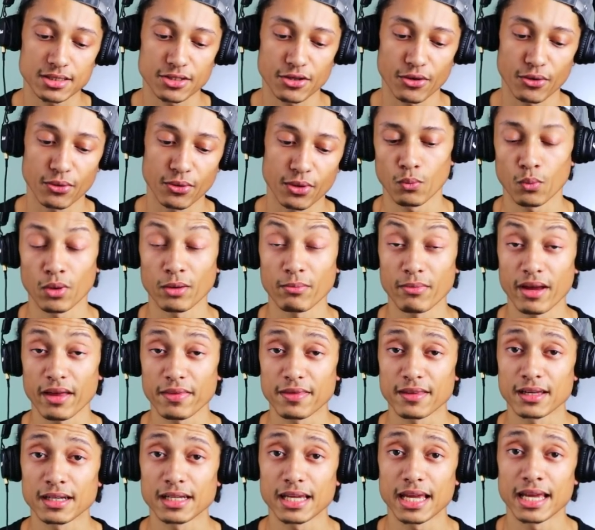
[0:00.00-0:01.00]
So one
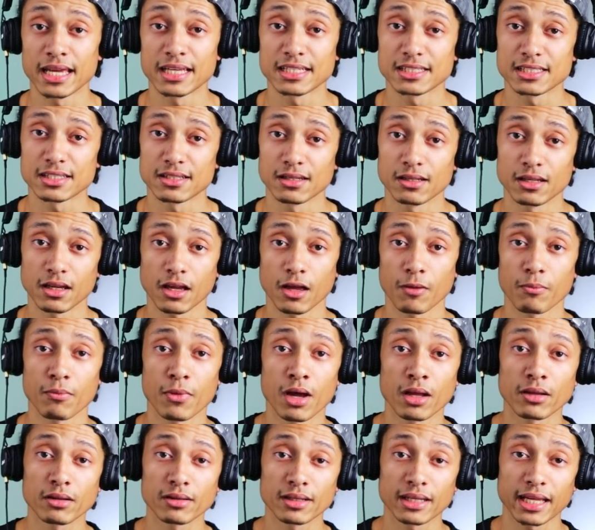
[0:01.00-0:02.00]
method is to look up
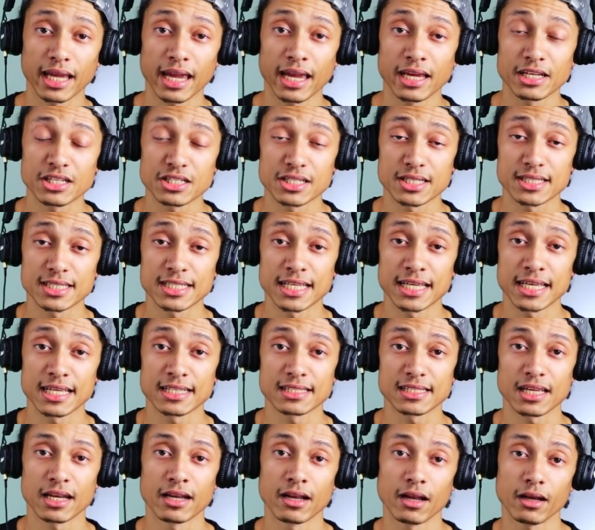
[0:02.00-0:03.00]
modeling
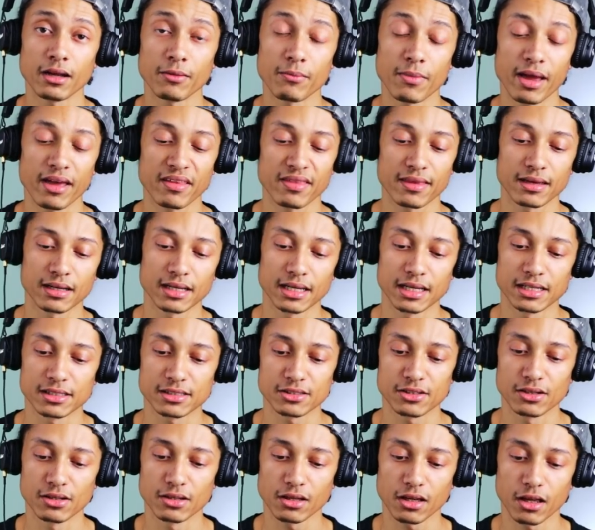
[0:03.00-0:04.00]
agencies. Another method is
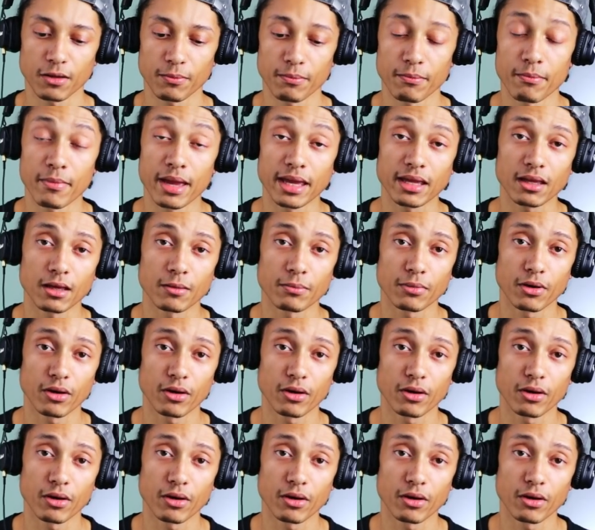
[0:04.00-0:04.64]
to look up makeup